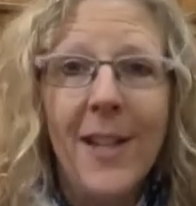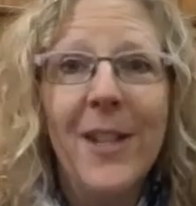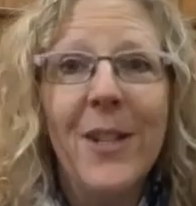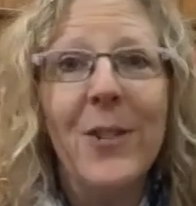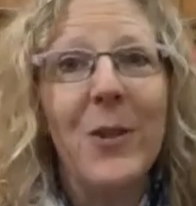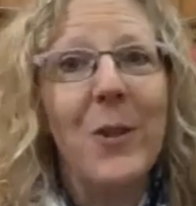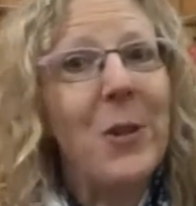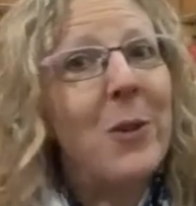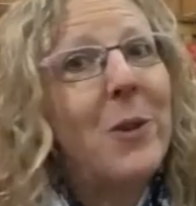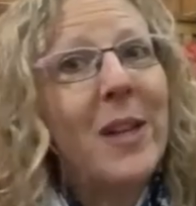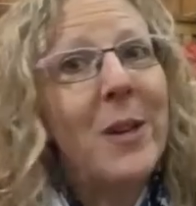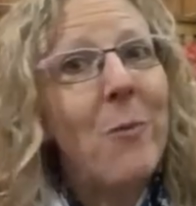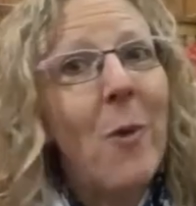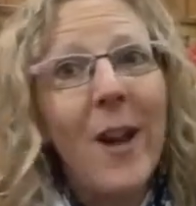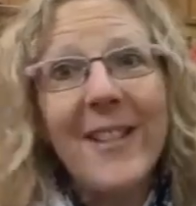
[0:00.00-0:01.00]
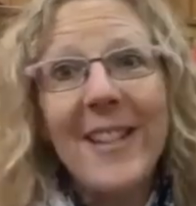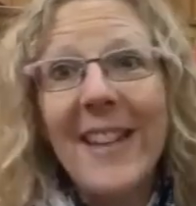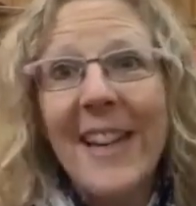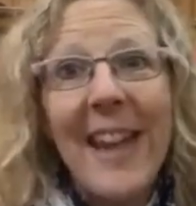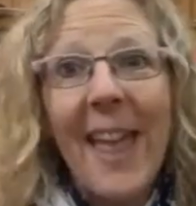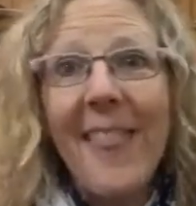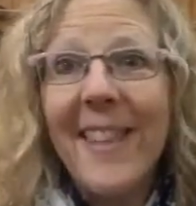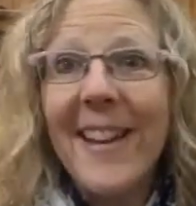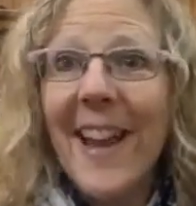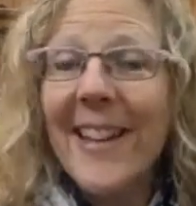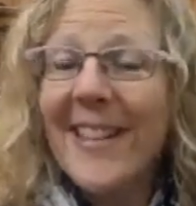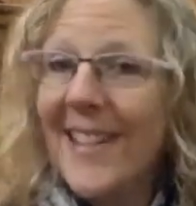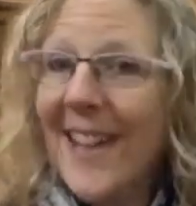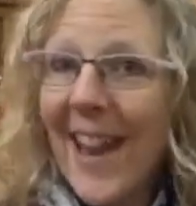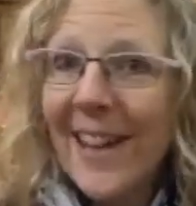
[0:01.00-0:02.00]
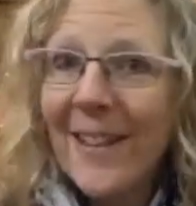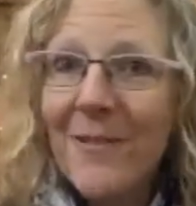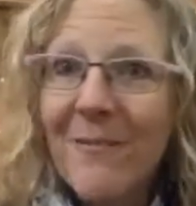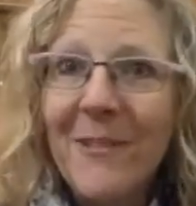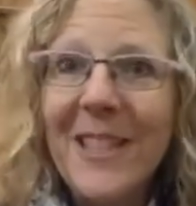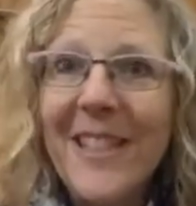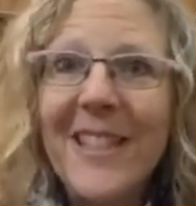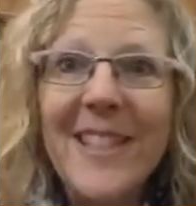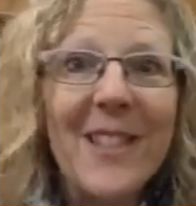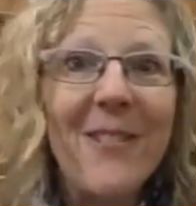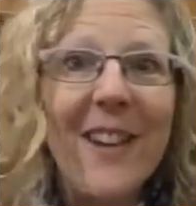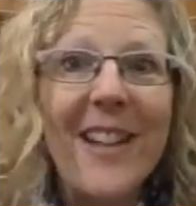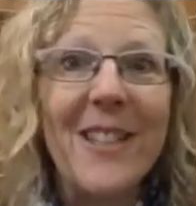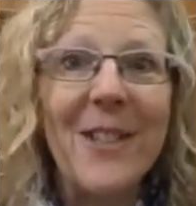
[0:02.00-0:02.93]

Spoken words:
So you can watch it again the next day, which is great.